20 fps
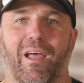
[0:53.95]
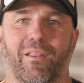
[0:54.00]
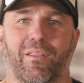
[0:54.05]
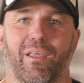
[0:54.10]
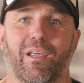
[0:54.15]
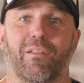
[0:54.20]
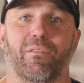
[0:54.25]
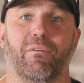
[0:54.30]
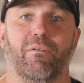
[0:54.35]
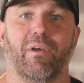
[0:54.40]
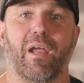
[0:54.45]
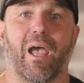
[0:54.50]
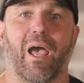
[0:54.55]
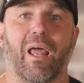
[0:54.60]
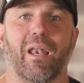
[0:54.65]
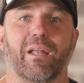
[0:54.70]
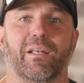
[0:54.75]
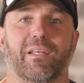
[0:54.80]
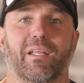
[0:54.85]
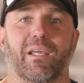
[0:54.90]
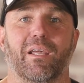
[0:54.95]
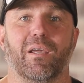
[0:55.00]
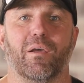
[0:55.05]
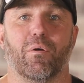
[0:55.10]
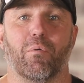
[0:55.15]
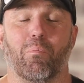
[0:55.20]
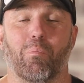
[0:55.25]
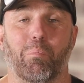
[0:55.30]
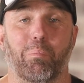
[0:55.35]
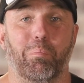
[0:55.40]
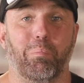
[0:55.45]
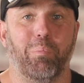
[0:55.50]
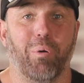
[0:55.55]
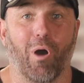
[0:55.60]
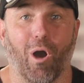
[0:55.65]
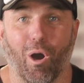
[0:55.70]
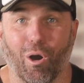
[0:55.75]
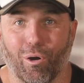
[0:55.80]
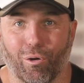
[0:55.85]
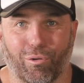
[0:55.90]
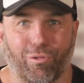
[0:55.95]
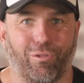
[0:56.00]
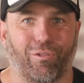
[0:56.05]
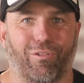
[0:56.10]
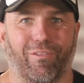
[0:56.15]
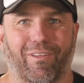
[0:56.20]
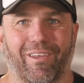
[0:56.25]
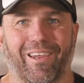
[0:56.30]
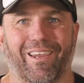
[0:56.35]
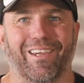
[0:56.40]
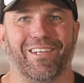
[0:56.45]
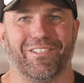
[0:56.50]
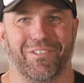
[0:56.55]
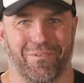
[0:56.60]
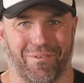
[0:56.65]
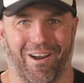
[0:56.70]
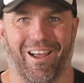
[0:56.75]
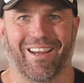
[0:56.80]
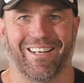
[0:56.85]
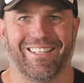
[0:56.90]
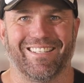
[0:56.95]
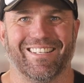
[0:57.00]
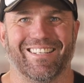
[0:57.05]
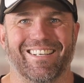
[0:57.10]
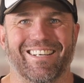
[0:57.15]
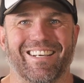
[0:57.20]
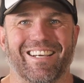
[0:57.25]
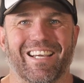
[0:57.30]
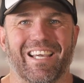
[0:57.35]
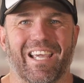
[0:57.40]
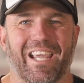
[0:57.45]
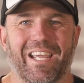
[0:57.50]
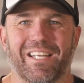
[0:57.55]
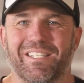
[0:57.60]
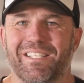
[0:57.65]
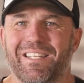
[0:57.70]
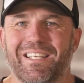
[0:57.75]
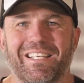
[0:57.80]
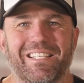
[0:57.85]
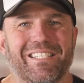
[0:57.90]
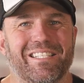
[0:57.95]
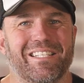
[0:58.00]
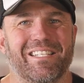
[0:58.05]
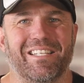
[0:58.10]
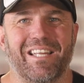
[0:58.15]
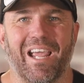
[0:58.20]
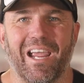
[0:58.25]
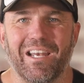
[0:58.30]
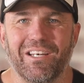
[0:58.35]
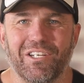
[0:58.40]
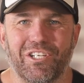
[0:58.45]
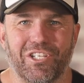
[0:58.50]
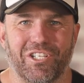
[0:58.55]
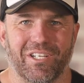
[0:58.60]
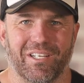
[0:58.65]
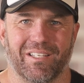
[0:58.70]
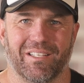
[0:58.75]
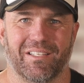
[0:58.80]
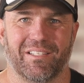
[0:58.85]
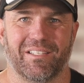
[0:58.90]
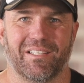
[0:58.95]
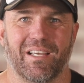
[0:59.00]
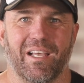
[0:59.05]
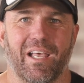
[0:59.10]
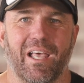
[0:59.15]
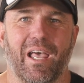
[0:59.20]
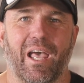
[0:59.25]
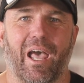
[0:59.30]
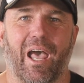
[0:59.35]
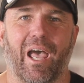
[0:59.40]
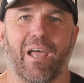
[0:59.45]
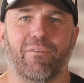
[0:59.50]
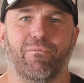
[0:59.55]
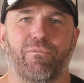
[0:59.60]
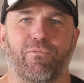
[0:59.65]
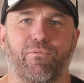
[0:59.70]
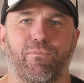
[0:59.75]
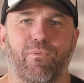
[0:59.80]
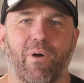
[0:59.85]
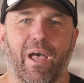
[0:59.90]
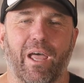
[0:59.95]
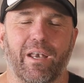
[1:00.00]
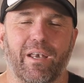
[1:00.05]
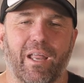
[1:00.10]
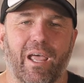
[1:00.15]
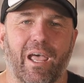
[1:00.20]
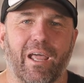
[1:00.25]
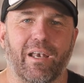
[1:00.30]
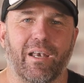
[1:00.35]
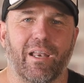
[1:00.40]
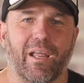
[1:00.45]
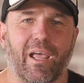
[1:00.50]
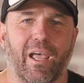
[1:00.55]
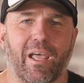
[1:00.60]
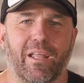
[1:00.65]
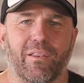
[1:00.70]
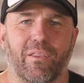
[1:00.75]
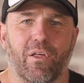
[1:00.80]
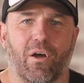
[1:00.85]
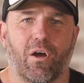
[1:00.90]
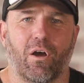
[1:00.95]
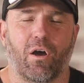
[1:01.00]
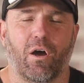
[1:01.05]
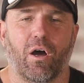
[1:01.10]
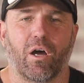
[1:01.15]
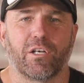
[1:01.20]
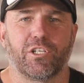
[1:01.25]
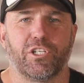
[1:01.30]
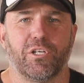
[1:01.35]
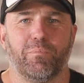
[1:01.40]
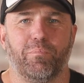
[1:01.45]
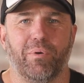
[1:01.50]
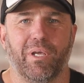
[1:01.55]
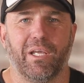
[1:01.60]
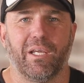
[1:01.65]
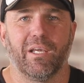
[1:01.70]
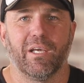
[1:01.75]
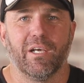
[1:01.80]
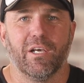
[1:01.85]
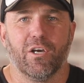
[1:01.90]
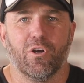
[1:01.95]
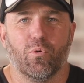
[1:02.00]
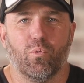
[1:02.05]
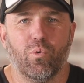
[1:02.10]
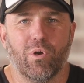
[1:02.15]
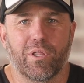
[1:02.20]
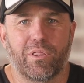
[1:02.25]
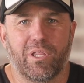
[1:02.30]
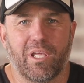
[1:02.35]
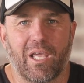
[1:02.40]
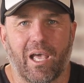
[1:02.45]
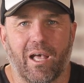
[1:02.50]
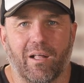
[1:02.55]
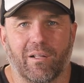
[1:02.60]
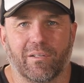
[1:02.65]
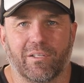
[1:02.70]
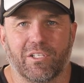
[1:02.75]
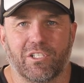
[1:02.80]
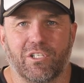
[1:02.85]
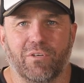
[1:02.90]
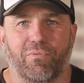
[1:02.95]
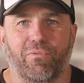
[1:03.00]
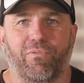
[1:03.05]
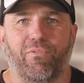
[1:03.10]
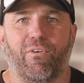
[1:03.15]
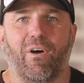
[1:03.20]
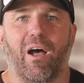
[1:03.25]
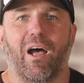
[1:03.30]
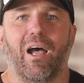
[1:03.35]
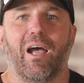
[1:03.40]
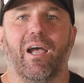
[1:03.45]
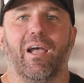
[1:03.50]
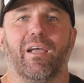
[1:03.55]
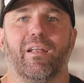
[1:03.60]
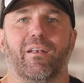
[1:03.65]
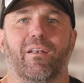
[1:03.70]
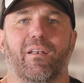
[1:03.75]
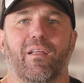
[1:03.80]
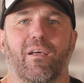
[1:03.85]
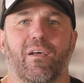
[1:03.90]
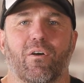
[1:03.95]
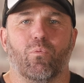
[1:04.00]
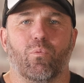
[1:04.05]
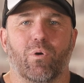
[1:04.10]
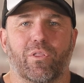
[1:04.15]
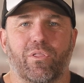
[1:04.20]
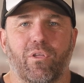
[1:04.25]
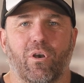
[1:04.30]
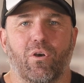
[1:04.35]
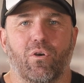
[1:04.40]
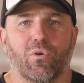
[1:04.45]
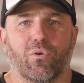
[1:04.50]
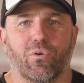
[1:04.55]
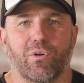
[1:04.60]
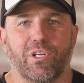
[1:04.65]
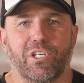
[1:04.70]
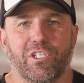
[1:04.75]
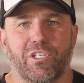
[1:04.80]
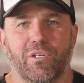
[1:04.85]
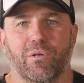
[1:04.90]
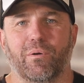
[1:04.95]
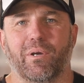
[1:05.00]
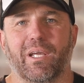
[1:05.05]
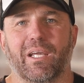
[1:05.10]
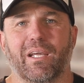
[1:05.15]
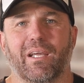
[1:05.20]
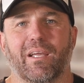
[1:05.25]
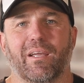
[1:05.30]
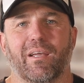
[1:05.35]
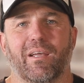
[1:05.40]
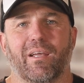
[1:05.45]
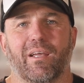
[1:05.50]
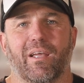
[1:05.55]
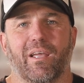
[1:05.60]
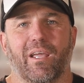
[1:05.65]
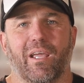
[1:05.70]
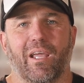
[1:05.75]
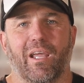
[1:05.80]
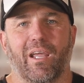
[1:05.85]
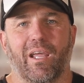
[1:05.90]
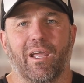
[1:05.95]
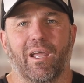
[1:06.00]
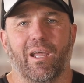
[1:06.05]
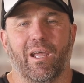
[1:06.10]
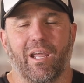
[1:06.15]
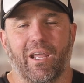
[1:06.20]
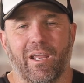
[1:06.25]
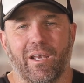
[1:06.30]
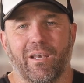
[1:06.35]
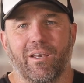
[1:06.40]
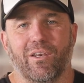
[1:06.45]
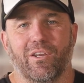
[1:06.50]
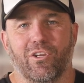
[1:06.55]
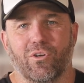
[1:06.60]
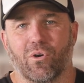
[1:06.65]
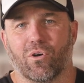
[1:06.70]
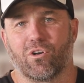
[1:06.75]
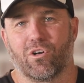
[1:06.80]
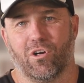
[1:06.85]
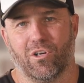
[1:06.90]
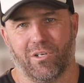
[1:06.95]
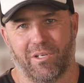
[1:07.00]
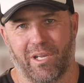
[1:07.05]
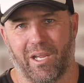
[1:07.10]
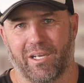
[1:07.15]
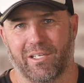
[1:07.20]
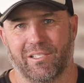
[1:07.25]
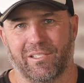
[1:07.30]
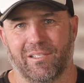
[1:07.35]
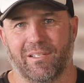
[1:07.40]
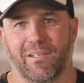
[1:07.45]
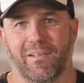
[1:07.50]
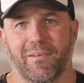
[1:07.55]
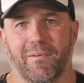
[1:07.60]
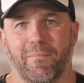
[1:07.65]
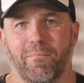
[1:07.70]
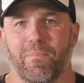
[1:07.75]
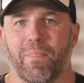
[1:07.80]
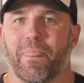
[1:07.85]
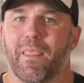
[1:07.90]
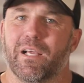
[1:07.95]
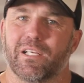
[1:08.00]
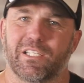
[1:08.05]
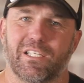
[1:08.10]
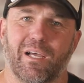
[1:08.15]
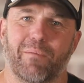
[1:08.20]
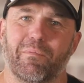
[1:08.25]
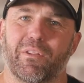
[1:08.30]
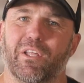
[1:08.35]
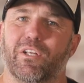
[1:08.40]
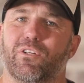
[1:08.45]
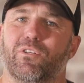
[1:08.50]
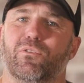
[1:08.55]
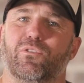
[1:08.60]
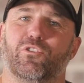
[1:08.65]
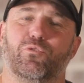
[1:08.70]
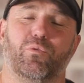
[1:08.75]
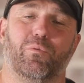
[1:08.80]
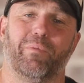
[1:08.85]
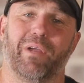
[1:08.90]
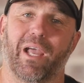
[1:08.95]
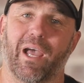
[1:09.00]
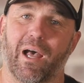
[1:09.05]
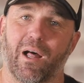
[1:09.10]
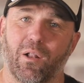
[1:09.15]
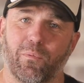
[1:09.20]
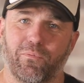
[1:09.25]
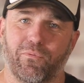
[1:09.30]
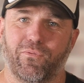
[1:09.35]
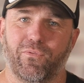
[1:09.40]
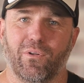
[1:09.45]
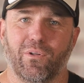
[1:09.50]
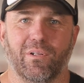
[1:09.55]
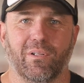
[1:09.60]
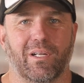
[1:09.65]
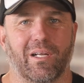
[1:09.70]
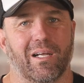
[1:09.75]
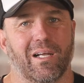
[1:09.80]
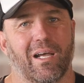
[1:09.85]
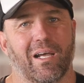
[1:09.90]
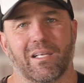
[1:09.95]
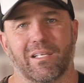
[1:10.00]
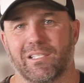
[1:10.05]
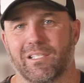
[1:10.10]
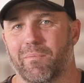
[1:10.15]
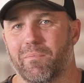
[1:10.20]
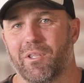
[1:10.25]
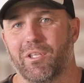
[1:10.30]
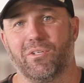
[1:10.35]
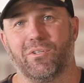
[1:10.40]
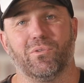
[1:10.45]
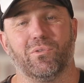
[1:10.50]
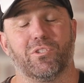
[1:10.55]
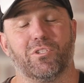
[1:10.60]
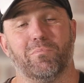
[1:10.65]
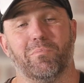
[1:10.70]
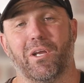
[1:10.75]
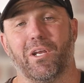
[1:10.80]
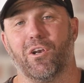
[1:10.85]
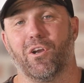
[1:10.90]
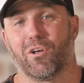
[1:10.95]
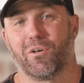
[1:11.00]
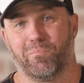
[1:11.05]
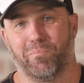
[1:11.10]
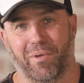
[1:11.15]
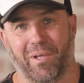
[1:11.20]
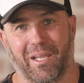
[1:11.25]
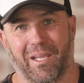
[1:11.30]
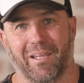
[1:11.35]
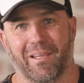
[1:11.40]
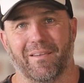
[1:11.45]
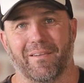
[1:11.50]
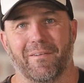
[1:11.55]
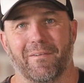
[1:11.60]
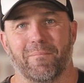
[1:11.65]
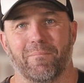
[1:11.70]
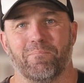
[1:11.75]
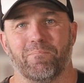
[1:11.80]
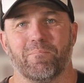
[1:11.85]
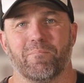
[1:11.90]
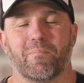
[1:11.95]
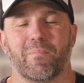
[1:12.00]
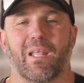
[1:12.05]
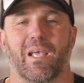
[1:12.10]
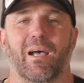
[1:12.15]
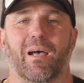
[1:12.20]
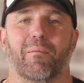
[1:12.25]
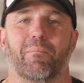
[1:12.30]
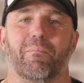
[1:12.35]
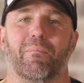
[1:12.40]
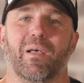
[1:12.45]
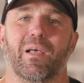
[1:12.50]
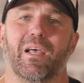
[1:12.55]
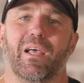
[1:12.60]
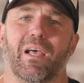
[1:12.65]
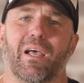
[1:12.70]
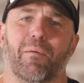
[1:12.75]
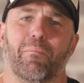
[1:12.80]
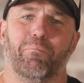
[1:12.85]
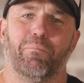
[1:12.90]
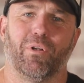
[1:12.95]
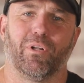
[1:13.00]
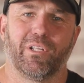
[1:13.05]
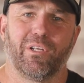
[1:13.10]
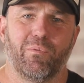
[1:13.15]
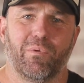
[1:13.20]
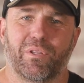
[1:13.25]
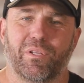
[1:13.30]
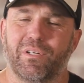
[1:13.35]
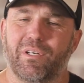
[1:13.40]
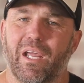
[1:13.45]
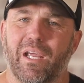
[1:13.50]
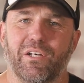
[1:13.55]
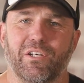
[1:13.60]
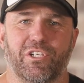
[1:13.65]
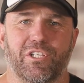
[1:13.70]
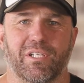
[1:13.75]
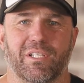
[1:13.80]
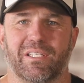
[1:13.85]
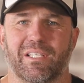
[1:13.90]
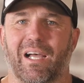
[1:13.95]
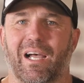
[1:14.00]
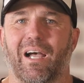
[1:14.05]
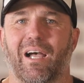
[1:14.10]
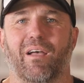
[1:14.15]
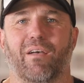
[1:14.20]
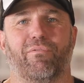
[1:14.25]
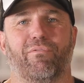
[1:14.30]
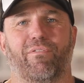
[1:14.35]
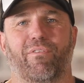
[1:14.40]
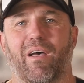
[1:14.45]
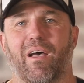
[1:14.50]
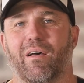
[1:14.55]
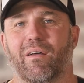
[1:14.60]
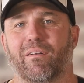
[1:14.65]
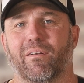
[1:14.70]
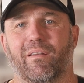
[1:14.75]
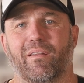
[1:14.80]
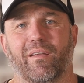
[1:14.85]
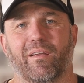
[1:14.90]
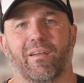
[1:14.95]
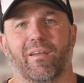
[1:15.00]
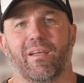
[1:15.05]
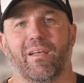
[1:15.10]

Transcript: And in reality, both is right. It's these tensions, and the heart should be with the elders to find what the Lord is doing in your context. Some of the tools will be helpful, some of the tools may not be. Building with tensions, I've found